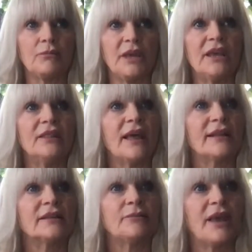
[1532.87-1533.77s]
be in
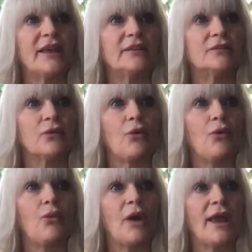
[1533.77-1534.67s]
that space
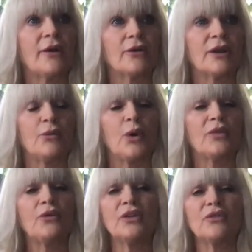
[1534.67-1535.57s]
where
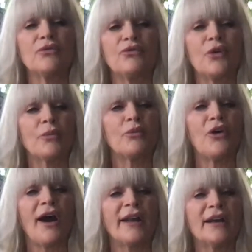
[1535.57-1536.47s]
whether it's for
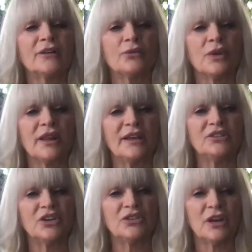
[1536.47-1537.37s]
product
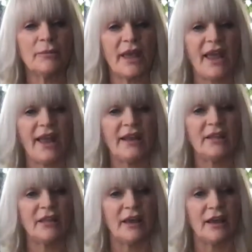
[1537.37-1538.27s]
relationship
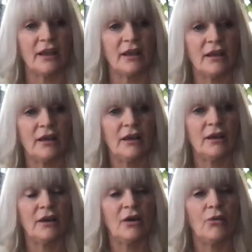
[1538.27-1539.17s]
anything
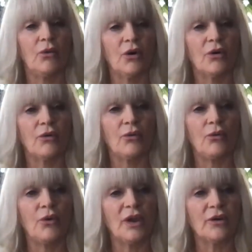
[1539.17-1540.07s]
we're
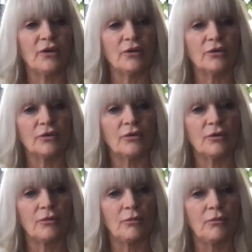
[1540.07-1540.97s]
we're
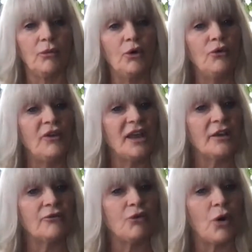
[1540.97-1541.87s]

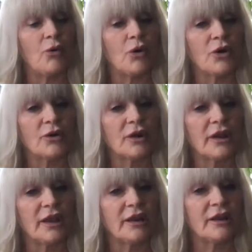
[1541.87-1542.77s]
moving forward
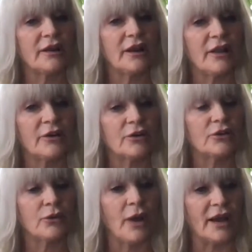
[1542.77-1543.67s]
in another
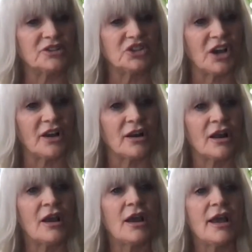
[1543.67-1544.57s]
direction
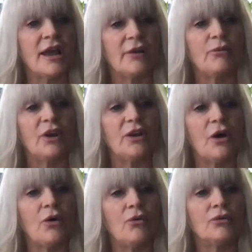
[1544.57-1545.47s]
and we
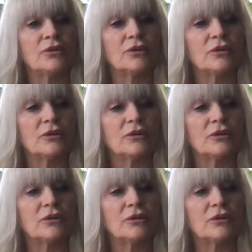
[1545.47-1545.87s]
don't